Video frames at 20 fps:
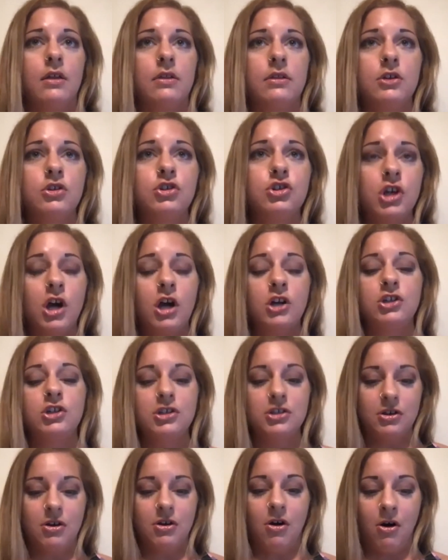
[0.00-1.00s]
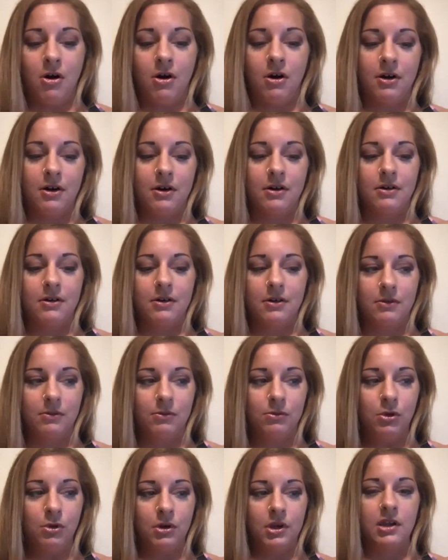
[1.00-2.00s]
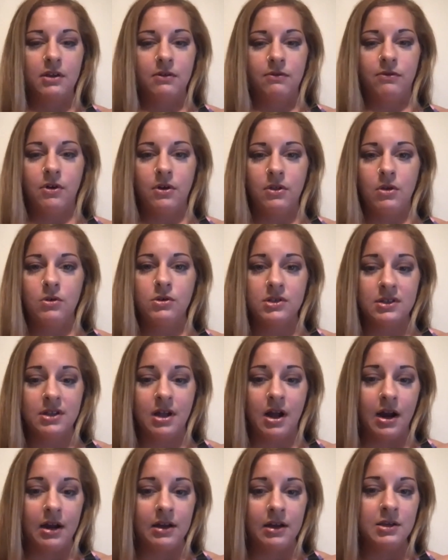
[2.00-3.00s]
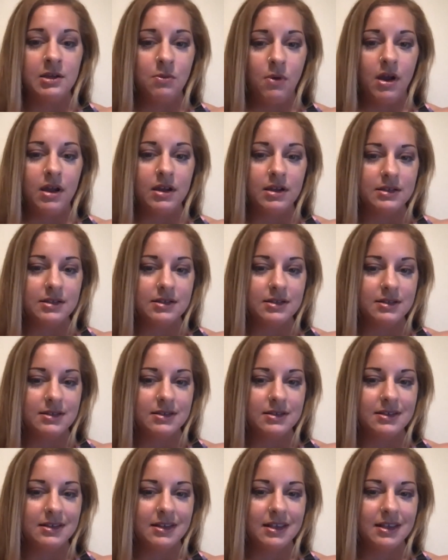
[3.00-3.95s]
the judges are looking for those tiny waists.